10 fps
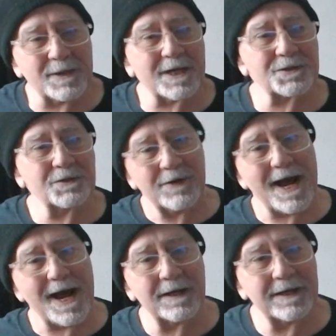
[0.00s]
because the
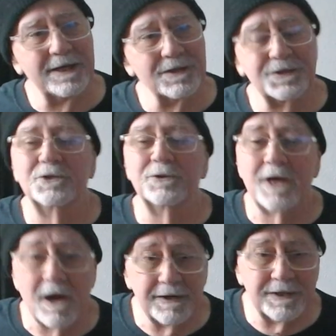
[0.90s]
reality is, to the
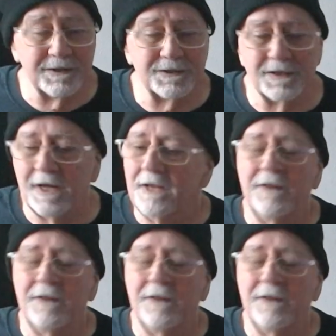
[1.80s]
audience,